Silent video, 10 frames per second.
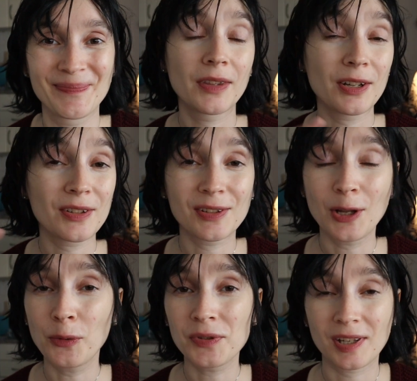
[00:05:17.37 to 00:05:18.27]
There's
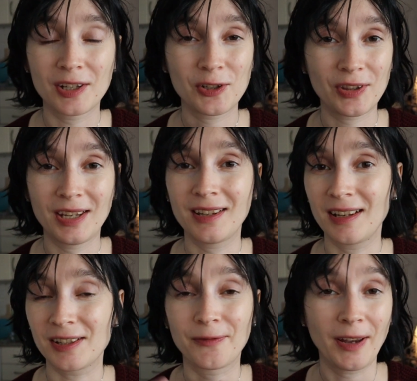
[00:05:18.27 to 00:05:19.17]
no such
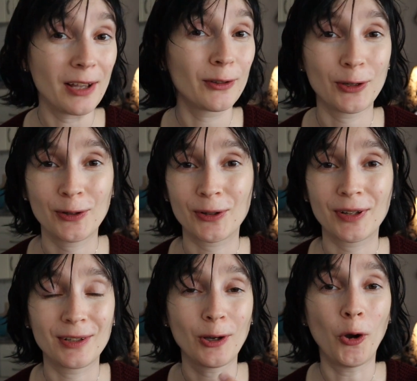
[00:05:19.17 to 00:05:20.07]
thing as failure
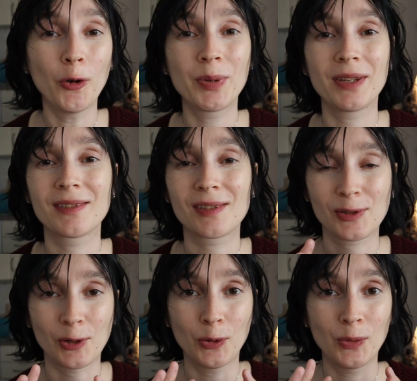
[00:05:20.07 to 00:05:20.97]
in hobbies,
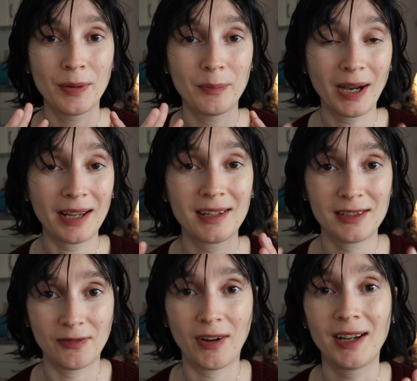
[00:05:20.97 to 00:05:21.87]
so my
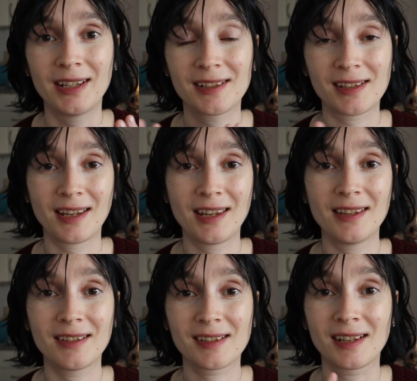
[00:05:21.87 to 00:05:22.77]
advice
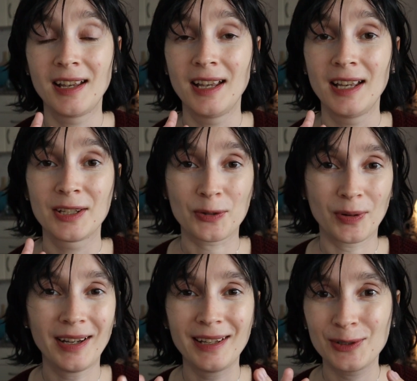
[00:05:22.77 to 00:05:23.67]
is
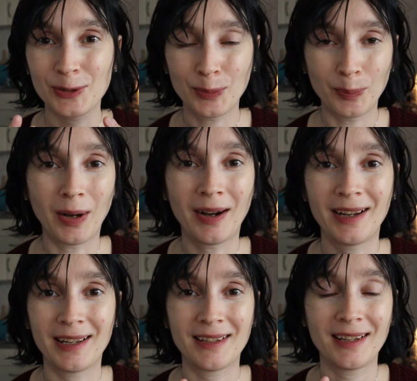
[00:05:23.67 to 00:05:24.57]
try to
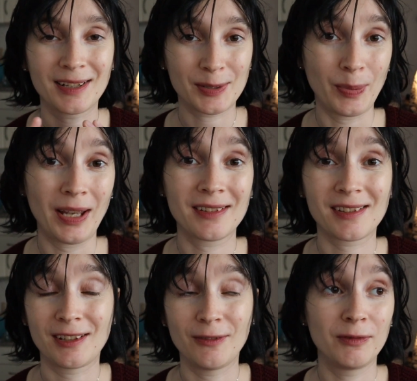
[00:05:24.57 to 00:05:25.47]
buy
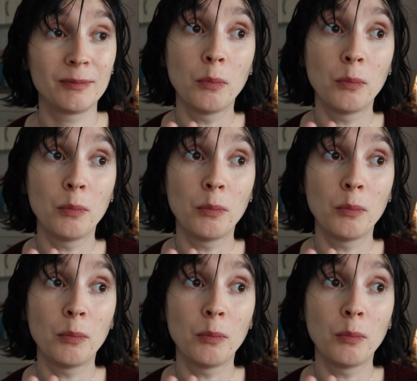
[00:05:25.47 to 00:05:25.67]
expensive,